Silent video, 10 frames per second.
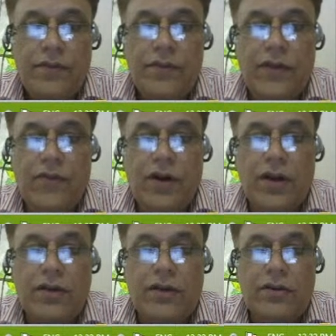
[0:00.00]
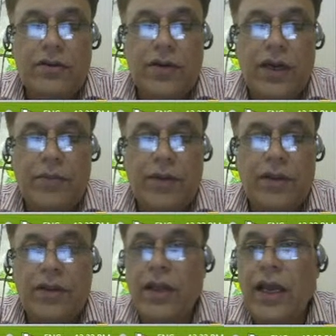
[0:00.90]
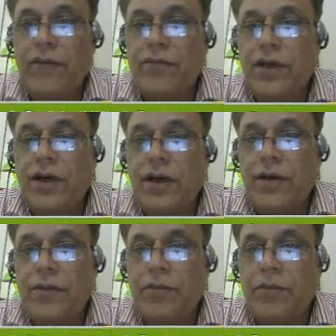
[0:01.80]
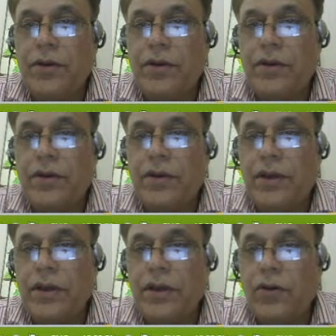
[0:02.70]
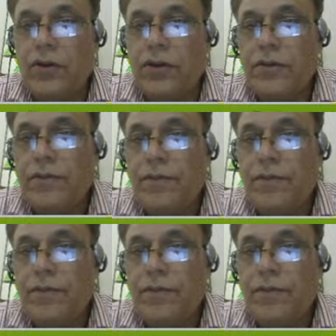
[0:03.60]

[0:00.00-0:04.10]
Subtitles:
they want to they have the growth